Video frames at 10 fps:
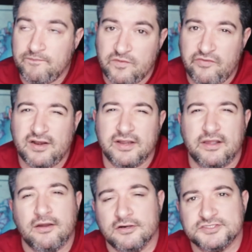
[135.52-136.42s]
very
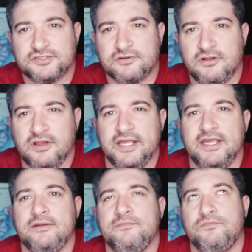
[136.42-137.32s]

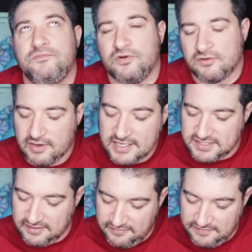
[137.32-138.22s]
culturally
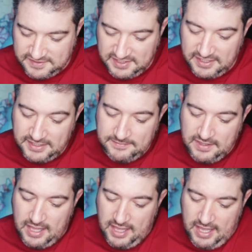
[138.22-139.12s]
progressive city.
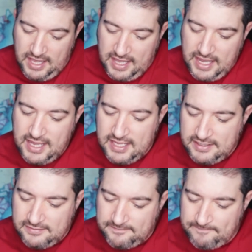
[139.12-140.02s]

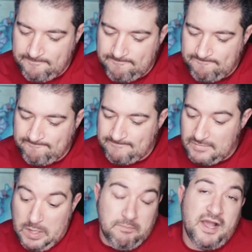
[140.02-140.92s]
And
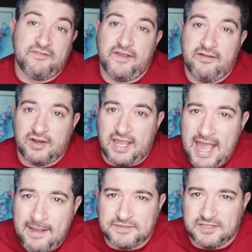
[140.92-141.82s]
my favorite
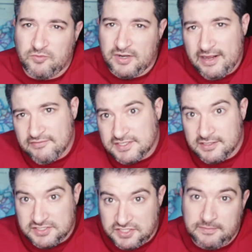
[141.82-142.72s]
captain when I was
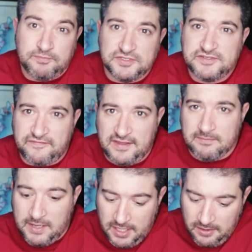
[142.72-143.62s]
on the ship was a
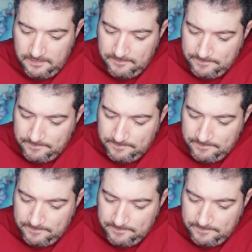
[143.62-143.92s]
female.